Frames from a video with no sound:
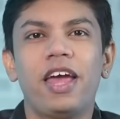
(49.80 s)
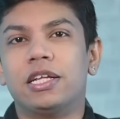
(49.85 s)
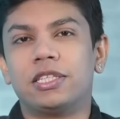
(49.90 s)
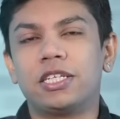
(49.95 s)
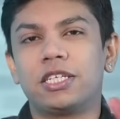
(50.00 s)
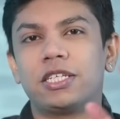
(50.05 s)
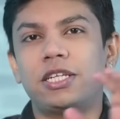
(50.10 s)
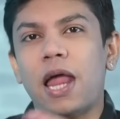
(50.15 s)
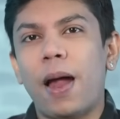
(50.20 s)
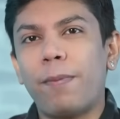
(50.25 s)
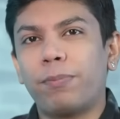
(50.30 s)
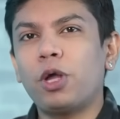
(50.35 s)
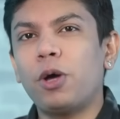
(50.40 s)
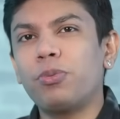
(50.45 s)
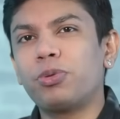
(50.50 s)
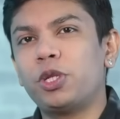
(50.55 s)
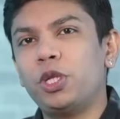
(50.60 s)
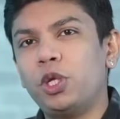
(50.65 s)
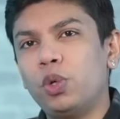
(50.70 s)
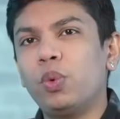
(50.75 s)
This
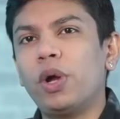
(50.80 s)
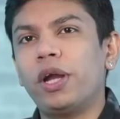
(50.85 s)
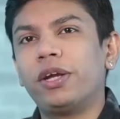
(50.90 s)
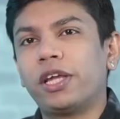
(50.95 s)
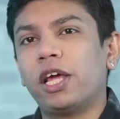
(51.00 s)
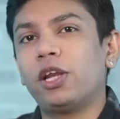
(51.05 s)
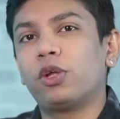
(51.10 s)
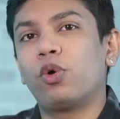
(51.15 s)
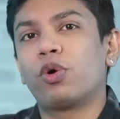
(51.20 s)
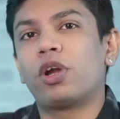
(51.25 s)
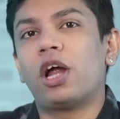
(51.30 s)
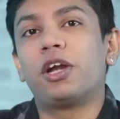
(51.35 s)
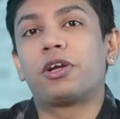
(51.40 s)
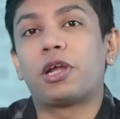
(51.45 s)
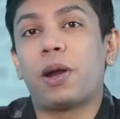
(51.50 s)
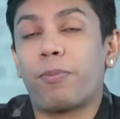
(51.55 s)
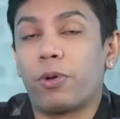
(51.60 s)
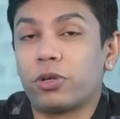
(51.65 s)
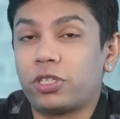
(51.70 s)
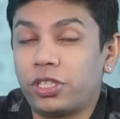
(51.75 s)
laptop's new Intel Core
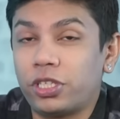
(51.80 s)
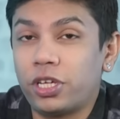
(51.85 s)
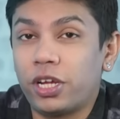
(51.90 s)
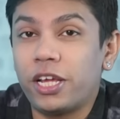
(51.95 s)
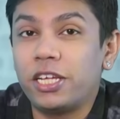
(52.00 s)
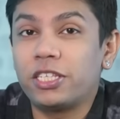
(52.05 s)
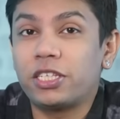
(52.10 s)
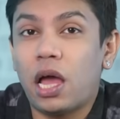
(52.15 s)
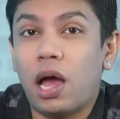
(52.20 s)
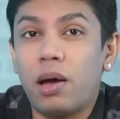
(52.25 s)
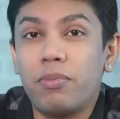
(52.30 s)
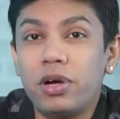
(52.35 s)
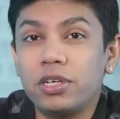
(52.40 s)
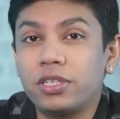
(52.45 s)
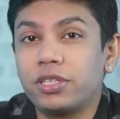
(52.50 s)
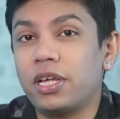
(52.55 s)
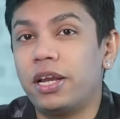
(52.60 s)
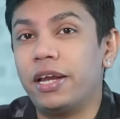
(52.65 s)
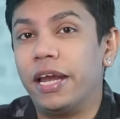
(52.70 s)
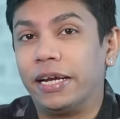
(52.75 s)
Ultra processor is
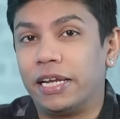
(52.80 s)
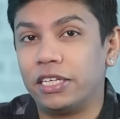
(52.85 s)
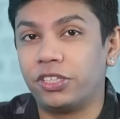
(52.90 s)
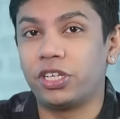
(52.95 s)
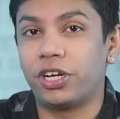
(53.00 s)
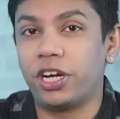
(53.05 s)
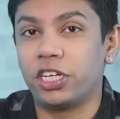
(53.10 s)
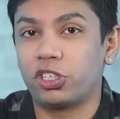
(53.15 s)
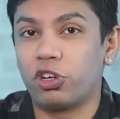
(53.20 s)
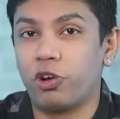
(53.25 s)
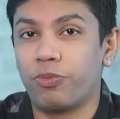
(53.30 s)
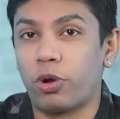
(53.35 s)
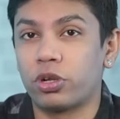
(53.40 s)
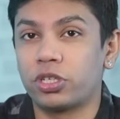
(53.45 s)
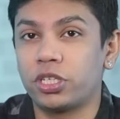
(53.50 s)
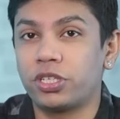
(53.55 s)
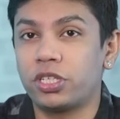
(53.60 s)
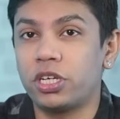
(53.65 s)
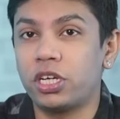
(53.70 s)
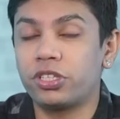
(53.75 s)
amongst the latest generation of
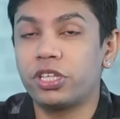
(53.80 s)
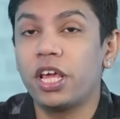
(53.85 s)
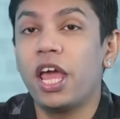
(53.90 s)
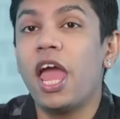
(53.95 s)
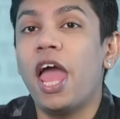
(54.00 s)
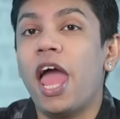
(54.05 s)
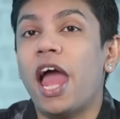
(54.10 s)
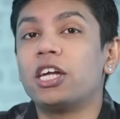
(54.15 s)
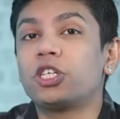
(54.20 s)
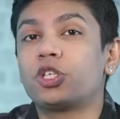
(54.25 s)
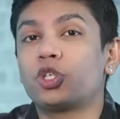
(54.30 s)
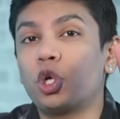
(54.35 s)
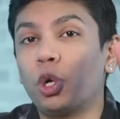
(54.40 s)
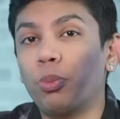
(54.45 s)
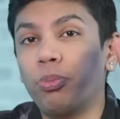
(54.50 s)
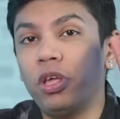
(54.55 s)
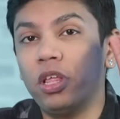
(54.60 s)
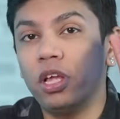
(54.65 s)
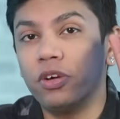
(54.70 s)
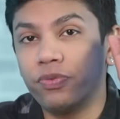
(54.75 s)
processors and should
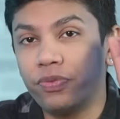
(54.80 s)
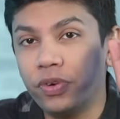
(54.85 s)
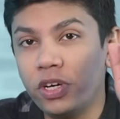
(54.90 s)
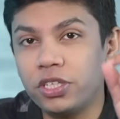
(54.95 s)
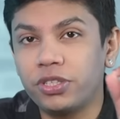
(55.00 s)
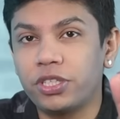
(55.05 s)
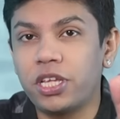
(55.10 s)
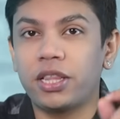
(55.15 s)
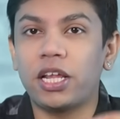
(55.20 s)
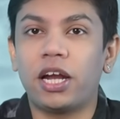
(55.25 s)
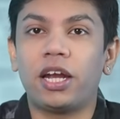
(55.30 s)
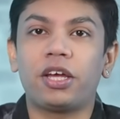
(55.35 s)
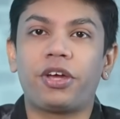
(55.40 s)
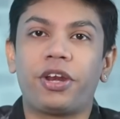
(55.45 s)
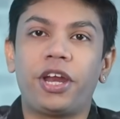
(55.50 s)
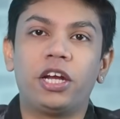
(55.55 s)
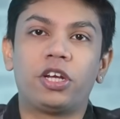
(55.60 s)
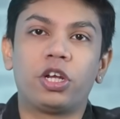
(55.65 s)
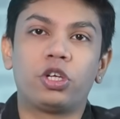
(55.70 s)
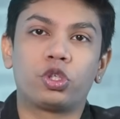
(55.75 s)
be the first thing that a
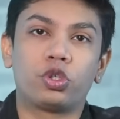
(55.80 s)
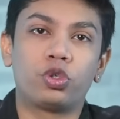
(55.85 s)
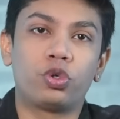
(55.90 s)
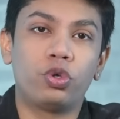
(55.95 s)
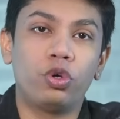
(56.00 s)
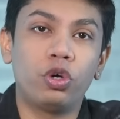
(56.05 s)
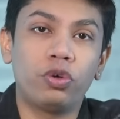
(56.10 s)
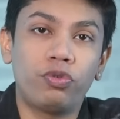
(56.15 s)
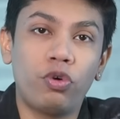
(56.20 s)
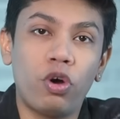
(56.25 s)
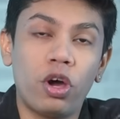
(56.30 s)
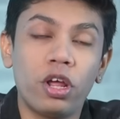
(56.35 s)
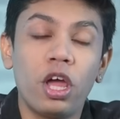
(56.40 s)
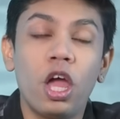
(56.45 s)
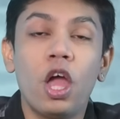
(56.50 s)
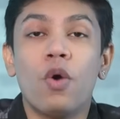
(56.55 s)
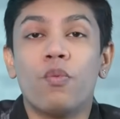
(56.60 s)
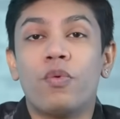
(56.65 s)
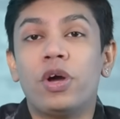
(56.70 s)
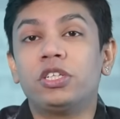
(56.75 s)
creator should look for
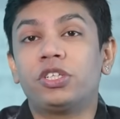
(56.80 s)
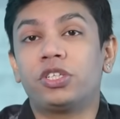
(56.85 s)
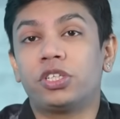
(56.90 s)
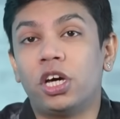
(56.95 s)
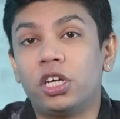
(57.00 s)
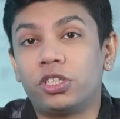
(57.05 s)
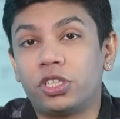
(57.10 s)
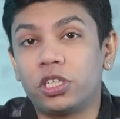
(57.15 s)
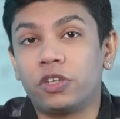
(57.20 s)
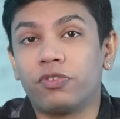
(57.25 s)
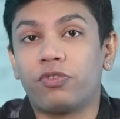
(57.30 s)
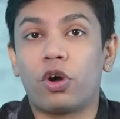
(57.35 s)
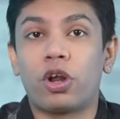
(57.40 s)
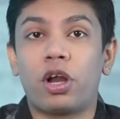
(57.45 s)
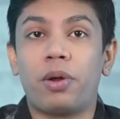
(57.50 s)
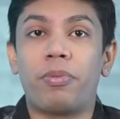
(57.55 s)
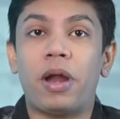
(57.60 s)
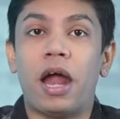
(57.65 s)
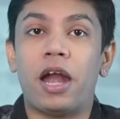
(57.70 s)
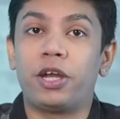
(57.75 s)
when searching for
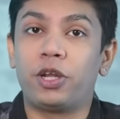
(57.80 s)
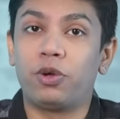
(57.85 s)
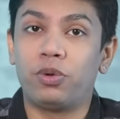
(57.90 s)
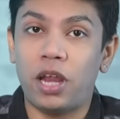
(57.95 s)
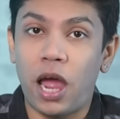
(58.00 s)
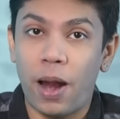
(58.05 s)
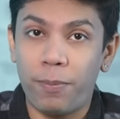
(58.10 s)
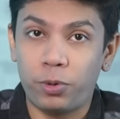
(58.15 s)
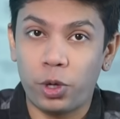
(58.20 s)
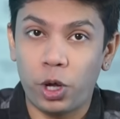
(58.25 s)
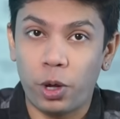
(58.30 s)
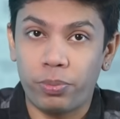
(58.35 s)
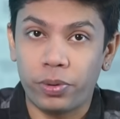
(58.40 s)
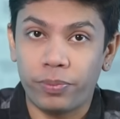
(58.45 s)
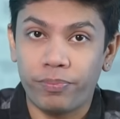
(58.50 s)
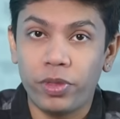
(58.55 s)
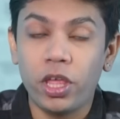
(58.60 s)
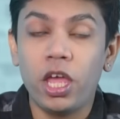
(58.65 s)
a brand new laptop.